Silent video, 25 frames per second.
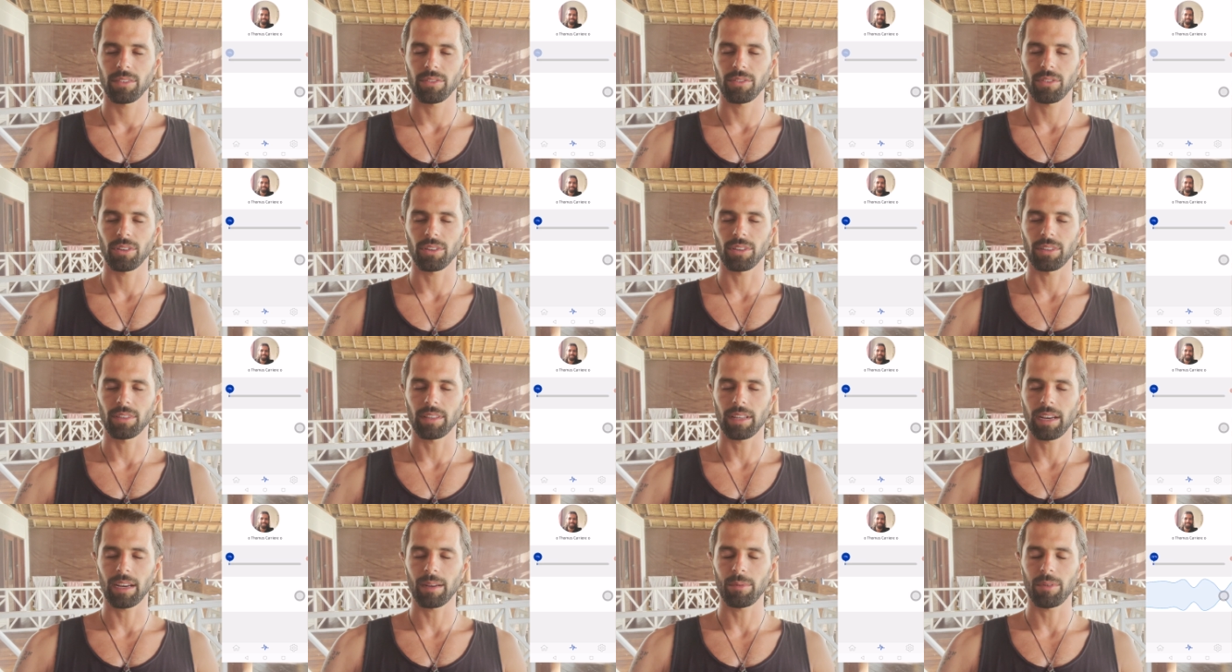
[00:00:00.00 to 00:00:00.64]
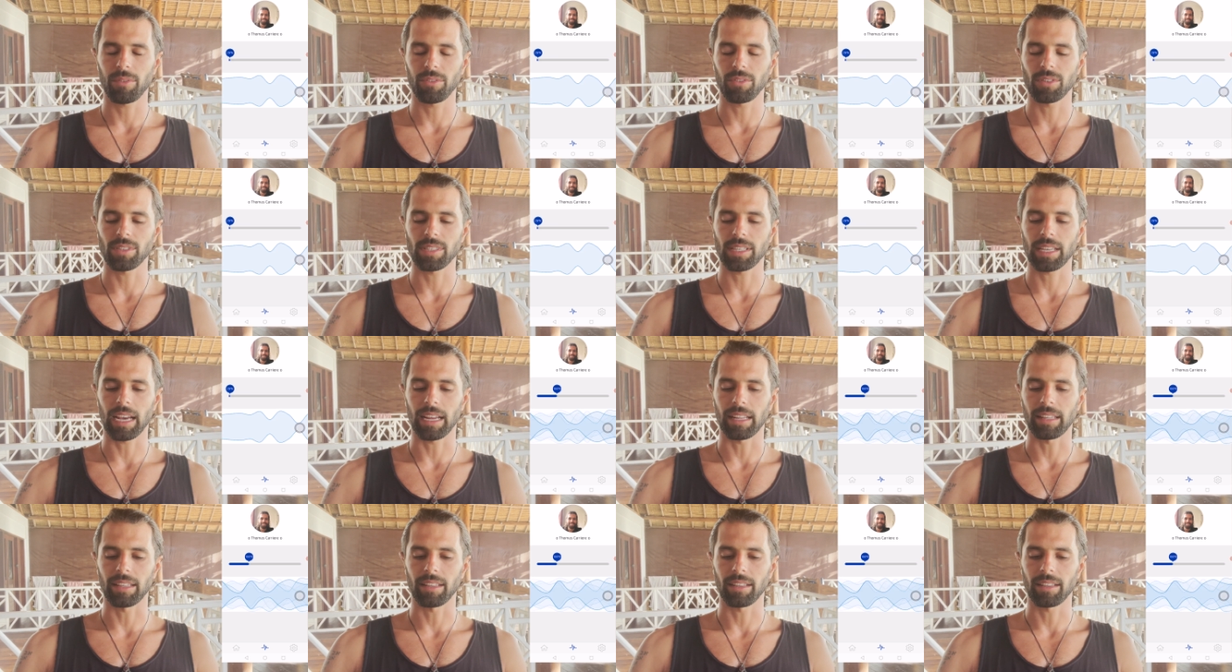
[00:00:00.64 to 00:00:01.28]
for the time of the
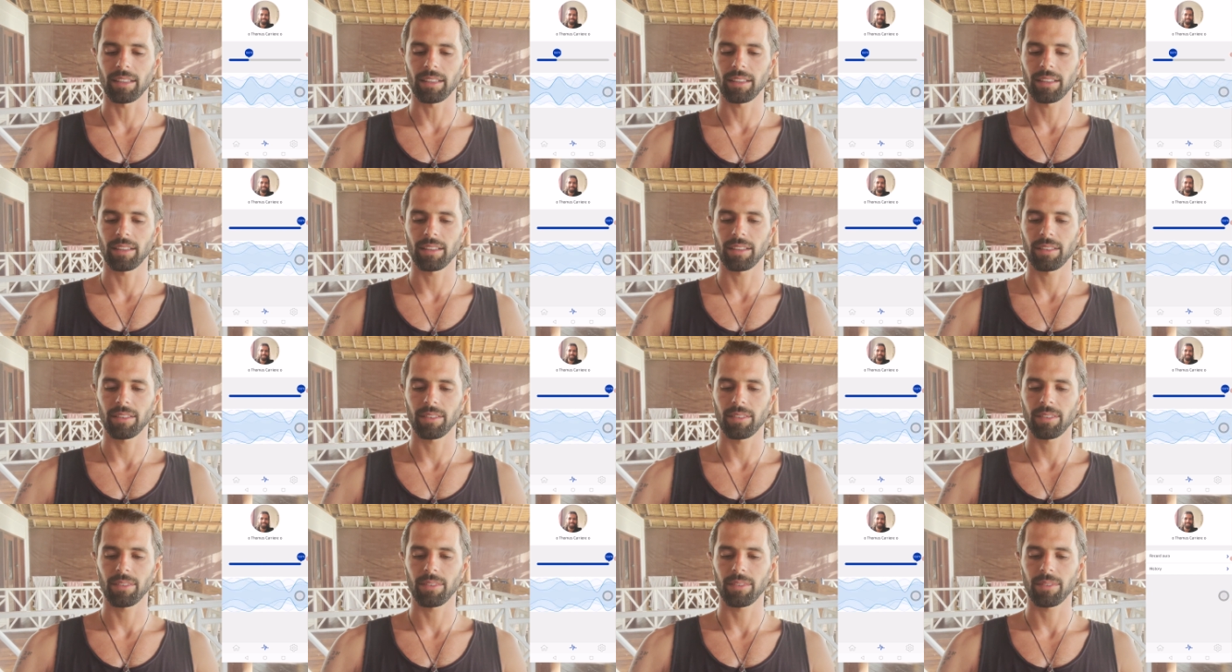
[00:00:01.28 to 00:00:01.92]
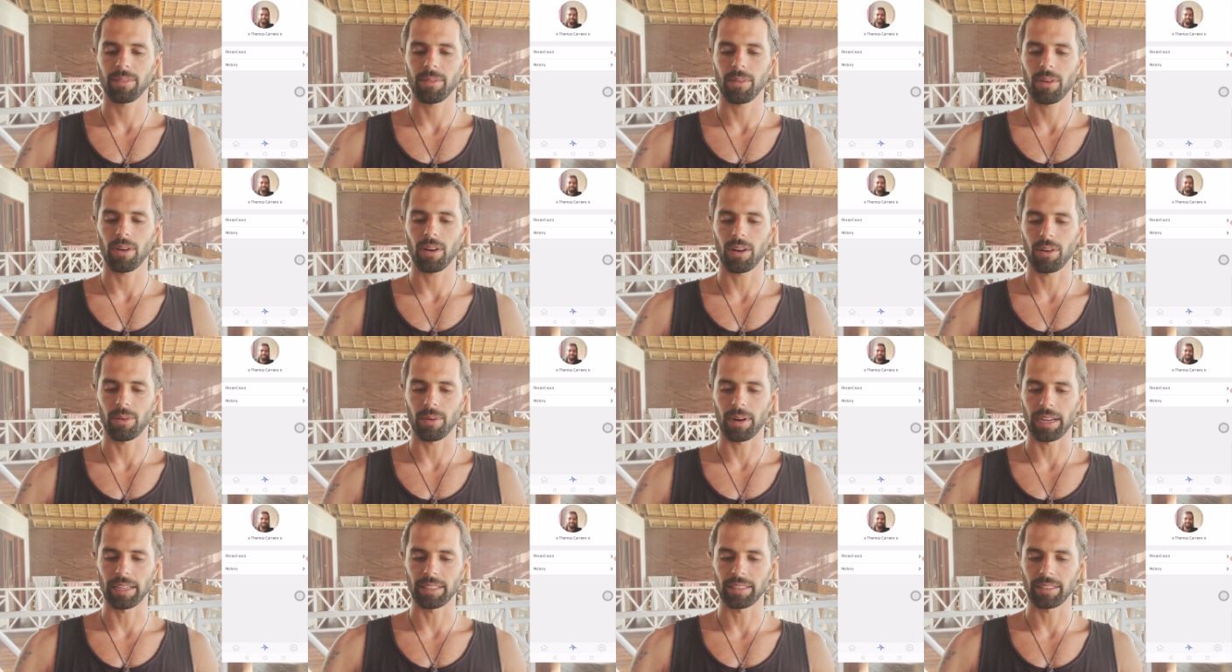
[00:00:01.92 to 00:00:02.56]
scan. All
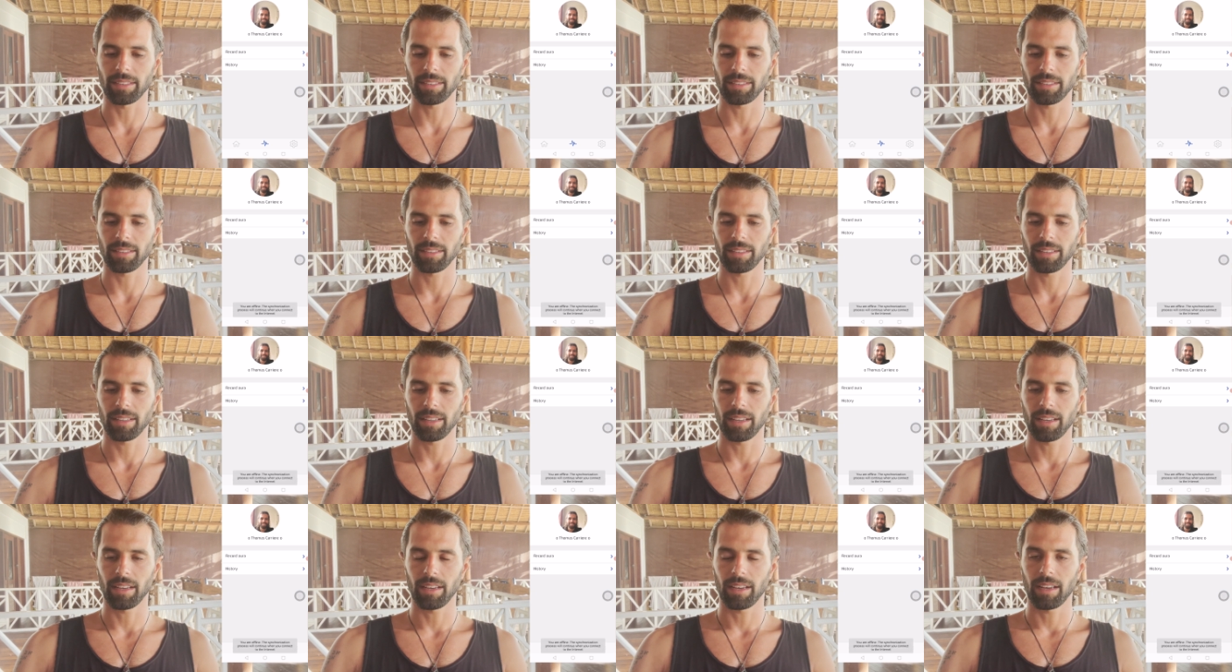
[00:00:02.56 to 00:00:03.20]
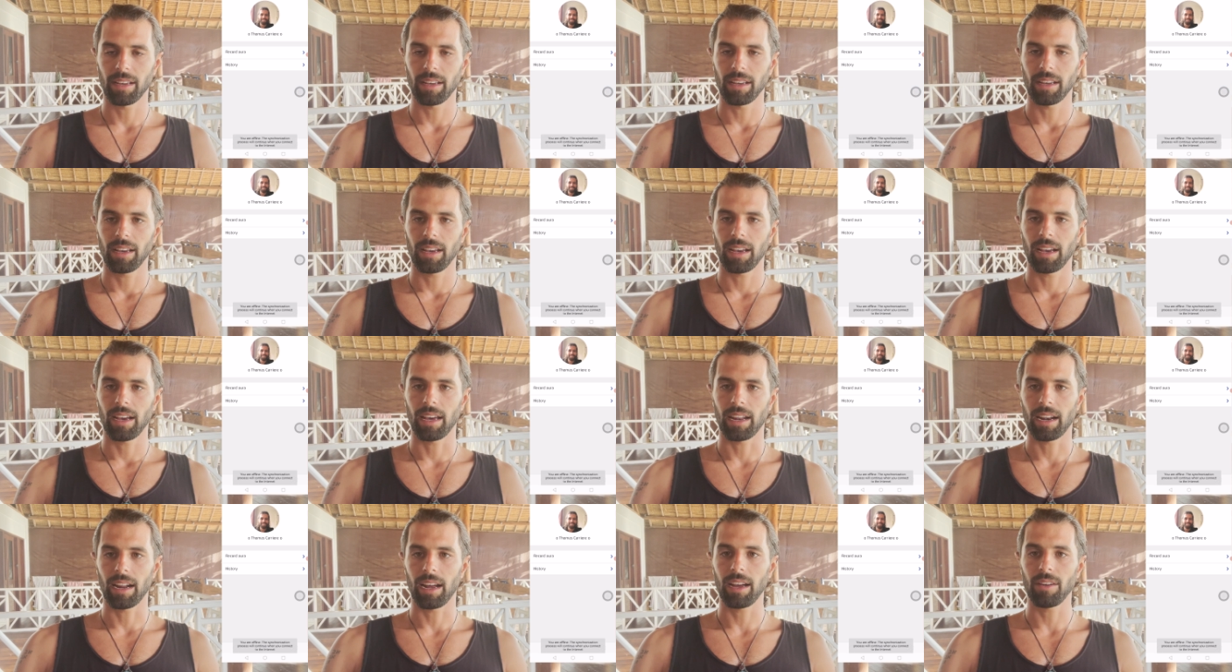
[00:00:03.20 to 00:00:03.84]
right.
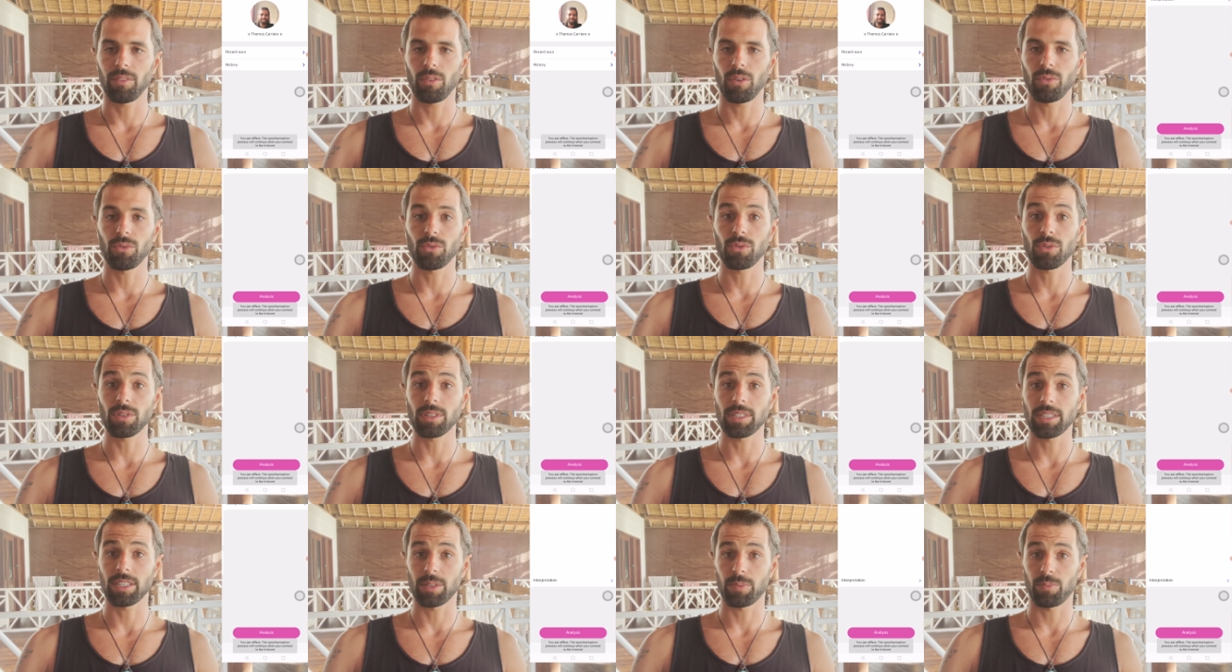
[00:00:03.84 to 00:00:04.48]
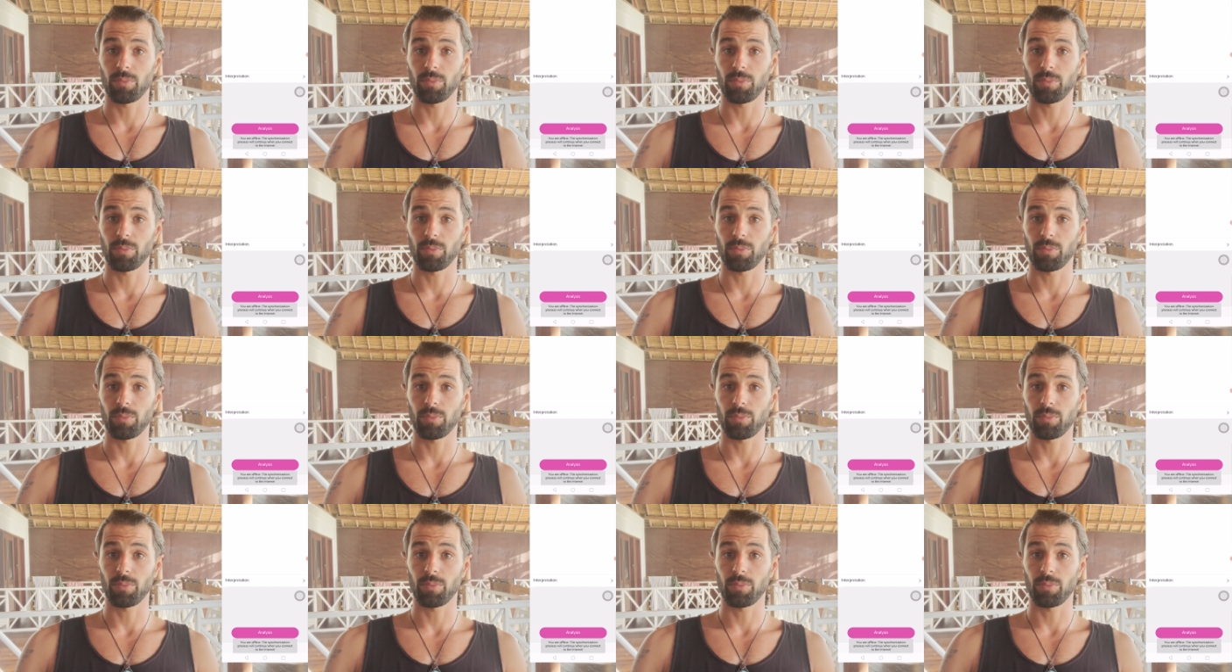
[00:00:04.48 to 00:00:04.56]
And I have, of course, this